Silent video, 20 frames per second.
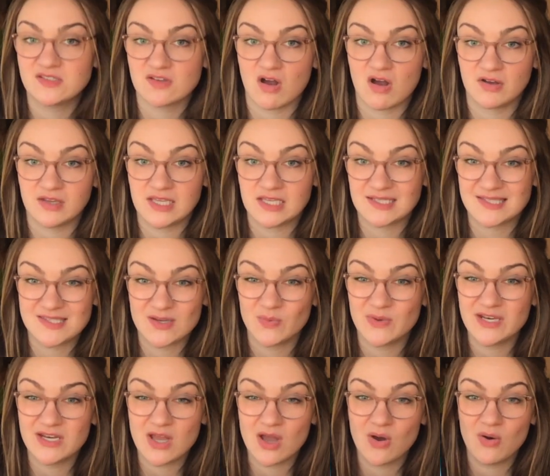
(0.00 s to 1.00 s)
talking. So
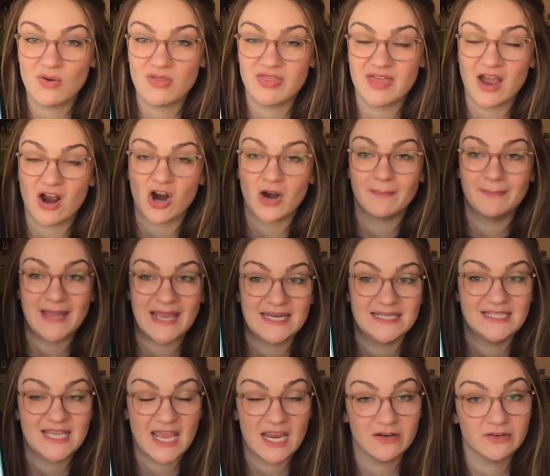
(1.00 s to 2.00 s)
we know that our main
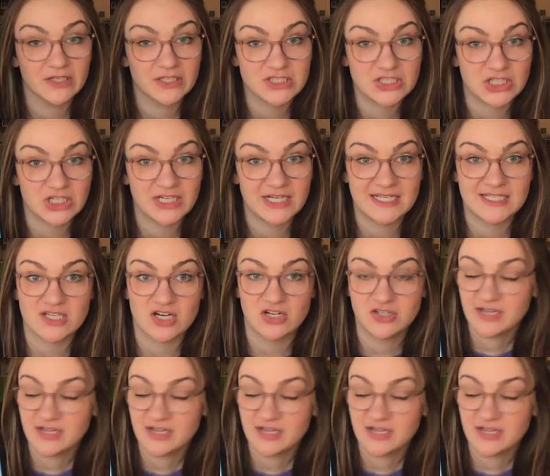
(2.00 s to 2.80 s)
character is our